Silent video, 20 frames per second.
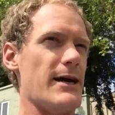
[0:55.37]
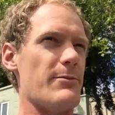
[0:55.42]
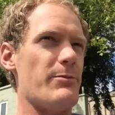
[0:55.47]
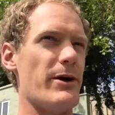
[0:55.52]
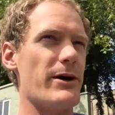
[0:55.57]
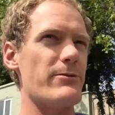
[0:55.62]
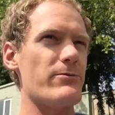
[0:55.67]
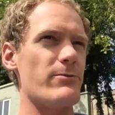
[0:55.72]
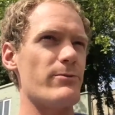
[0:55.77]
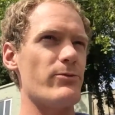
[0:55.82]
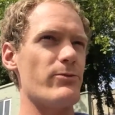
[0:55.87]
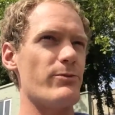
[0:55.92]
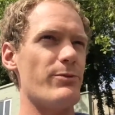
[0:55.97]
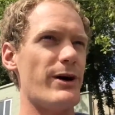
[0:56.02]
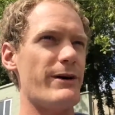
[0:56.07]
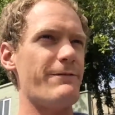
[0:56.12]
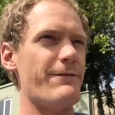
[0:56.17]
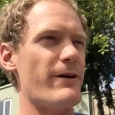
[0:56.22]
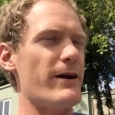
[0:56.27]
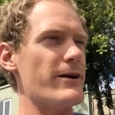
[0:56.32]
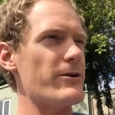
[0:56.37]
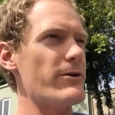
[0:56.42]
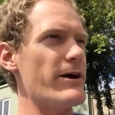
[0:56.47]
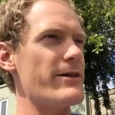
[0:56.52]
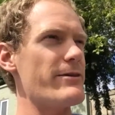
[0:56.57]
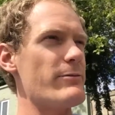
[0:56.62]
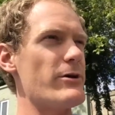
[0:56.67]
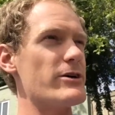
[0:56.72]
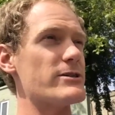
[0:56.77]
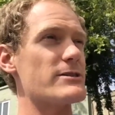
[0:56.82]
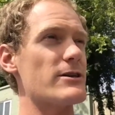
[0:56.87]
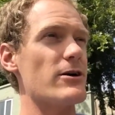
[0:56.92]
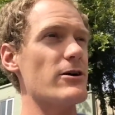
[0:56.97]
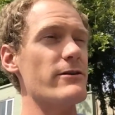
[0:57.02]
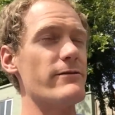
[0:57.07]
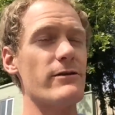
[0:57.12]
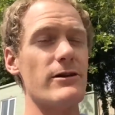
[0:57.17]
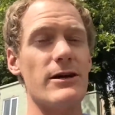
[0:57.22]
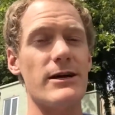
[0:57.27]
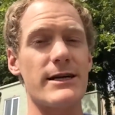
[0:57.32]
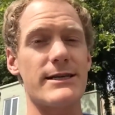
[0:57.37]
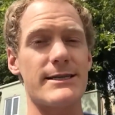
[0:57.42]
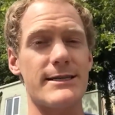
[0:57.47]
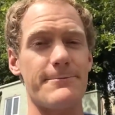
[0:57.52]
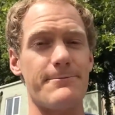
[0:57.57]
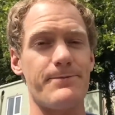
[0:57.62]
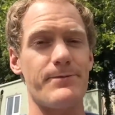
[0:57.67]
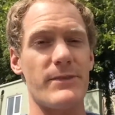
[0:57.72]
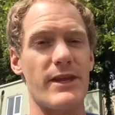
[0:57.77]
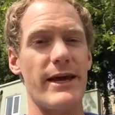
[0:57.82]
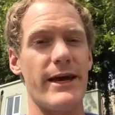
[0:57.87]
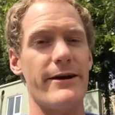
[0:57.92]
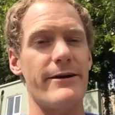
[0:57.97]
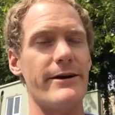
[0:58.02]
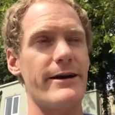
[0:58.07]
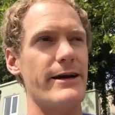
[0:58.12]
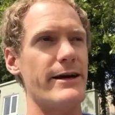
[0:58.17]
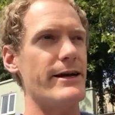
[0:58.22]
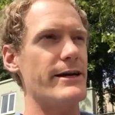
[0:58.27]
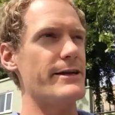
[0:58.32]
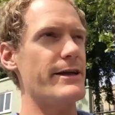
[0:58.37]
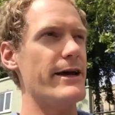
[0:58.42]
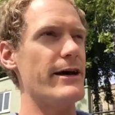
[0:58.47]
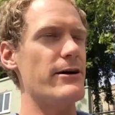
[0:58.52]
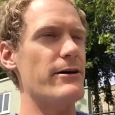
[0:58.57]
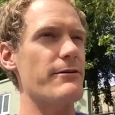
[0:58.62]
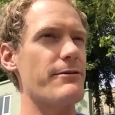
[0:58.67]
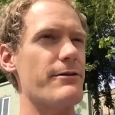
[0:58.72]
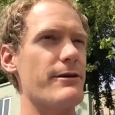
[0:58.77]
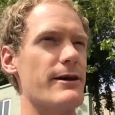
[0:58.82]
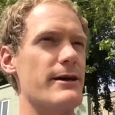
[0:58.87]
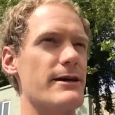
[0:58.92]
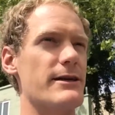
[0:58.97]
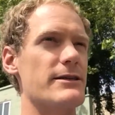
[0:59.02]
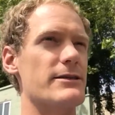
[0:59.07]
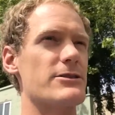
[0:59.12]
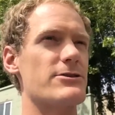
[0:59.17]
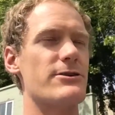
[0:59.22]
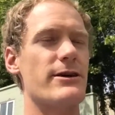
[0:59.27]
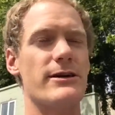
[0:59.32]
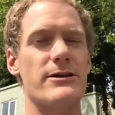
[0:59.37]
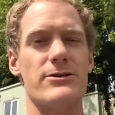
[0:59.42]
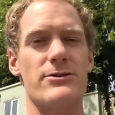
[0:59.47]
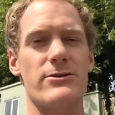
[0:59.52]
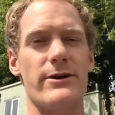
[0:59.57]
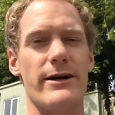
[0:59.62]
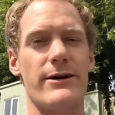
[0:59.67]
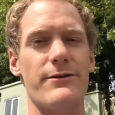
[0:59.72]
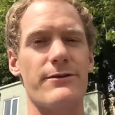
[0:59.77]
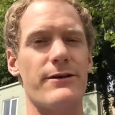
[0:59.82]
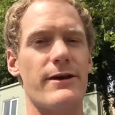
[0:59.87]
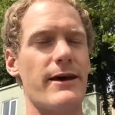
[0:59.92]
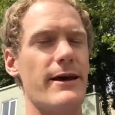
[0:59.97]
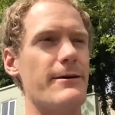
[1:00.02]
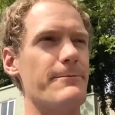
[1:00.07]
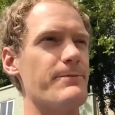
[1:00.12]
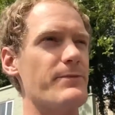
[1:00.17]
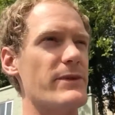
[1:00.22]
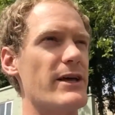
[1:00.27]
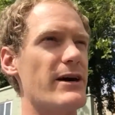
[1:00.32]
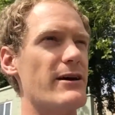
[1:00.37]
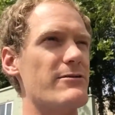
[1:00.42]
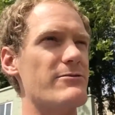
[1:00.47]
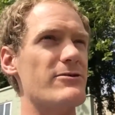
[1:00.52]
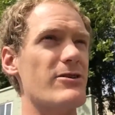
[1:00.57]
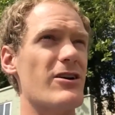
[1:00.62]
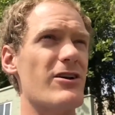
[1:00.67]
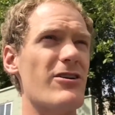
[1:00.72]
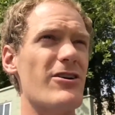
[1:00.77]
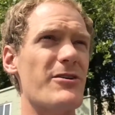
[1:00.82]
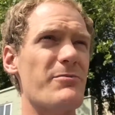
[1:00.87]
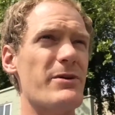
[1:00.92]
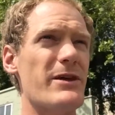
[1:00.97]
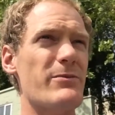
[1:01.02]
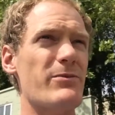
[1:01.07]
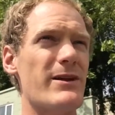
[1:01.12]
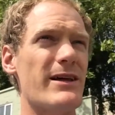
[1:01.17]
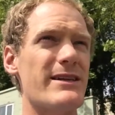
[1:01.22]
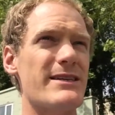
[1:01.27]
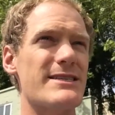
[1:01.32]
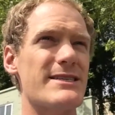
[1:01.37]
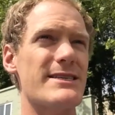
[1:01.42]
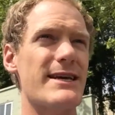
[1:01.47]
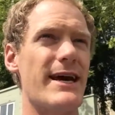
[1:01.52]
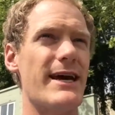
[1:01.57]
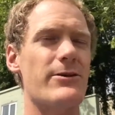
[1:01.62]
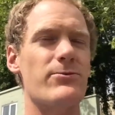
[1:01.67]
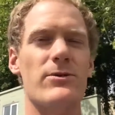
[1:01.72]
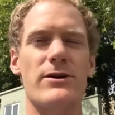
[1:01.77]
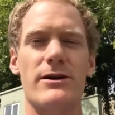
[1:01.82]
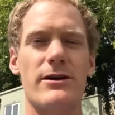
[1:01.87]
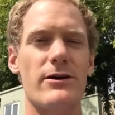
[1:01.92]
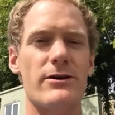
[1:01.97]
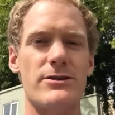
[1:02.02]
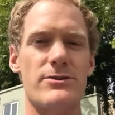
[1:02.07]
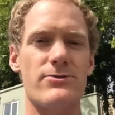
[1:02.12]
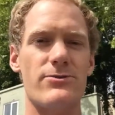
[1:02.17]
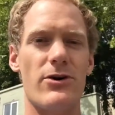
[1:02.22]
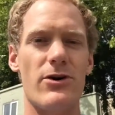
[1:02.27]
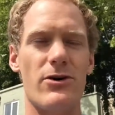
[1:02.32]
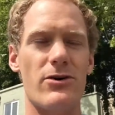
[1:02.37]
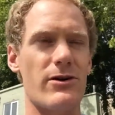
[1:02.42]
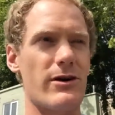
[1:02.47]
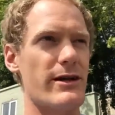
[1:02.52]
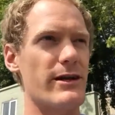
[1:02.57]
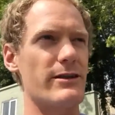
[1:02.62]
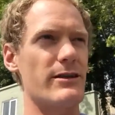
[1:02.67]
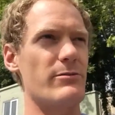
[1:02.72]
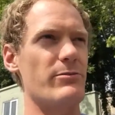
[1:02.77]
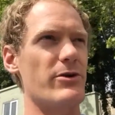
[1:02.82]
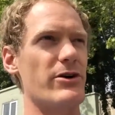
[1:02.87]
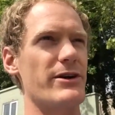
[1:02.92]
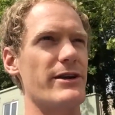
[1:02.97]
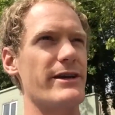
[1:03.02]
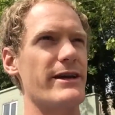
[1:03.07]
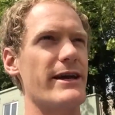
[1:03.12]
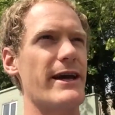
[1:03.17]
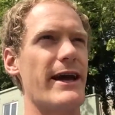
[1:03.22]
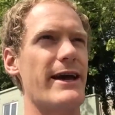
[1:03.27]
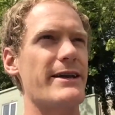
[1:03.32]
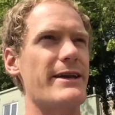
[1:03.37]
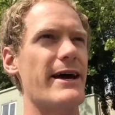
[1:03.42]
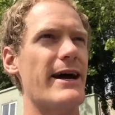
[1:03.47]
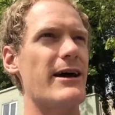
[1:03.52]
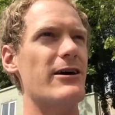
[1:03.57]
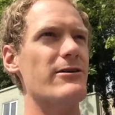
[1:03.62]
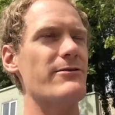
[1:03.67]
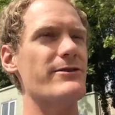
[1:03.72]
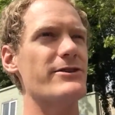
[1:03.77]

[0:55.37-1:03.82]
But by far and away the most overlooked area in health is structural health care. Now, not a lot of people understand what goes wrong in the body and how